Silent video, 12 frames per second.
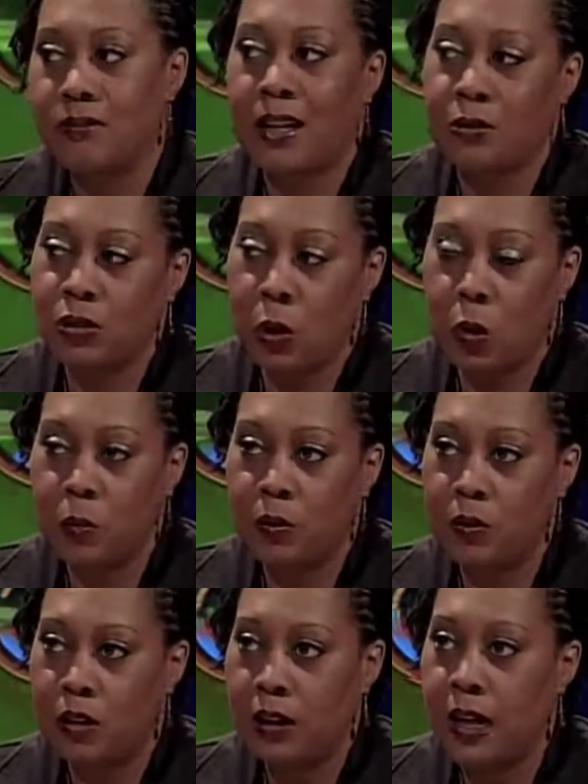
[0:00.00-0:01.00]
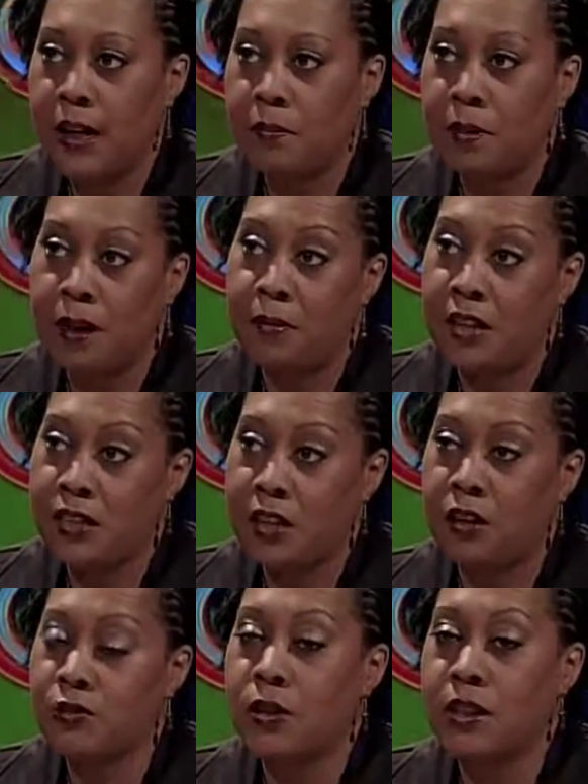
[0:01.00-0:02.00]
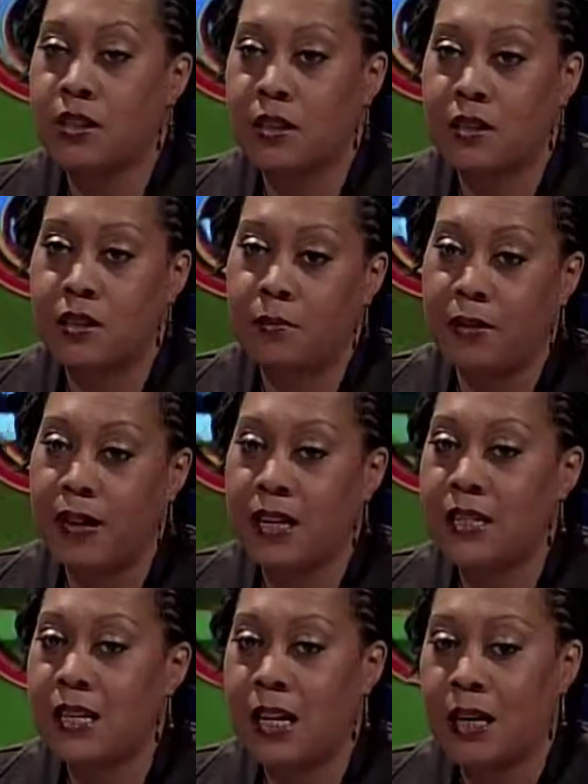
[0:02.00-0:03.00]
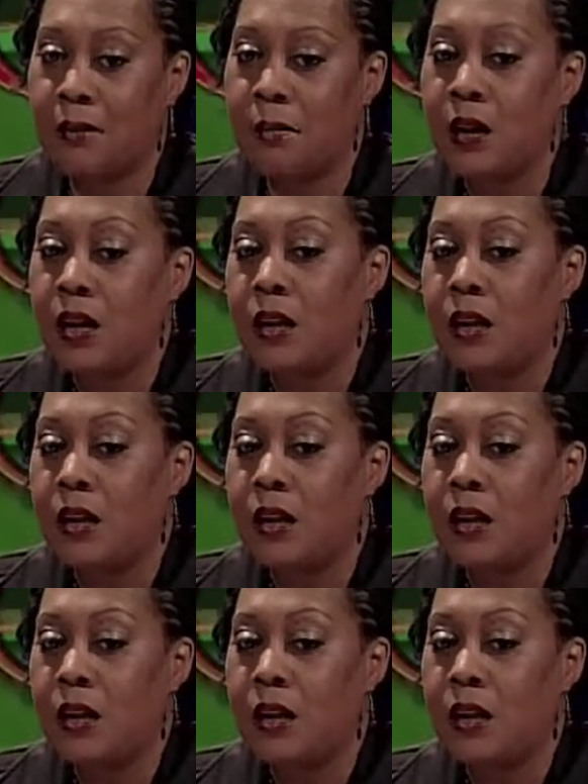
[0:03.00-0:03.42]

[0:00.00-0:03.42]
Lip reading: I was home a lot by myself, so I took some of that time